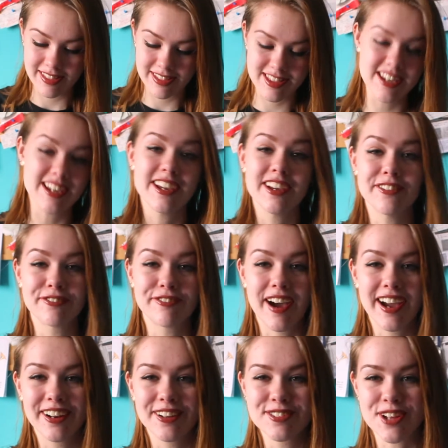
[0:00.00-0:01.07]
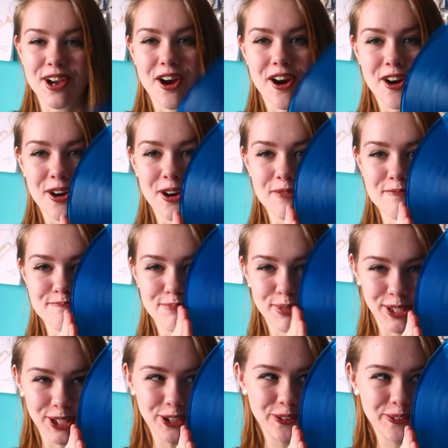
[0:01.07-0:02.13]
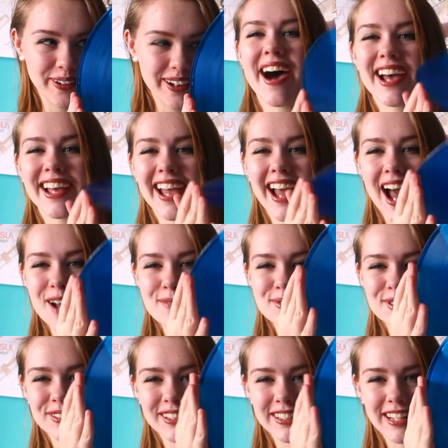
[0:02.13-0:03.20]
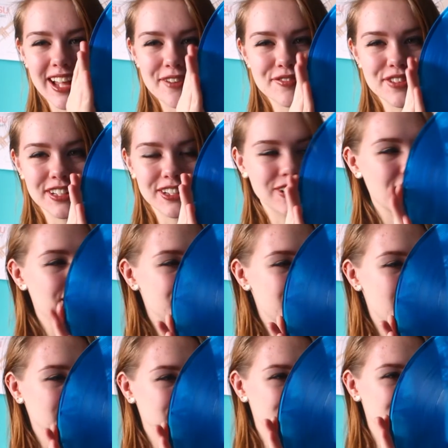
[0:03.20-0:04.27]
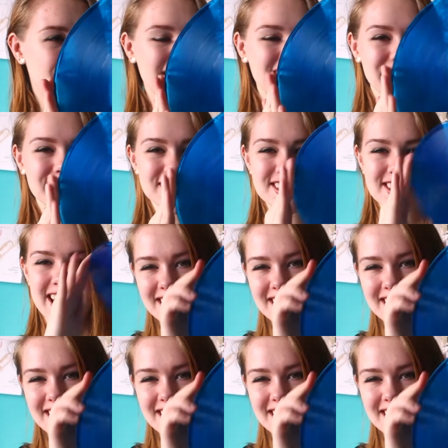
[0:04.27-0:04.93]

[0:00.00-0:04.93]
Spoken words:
The vinyls are blue. I absolutely love the look of colored vinyls,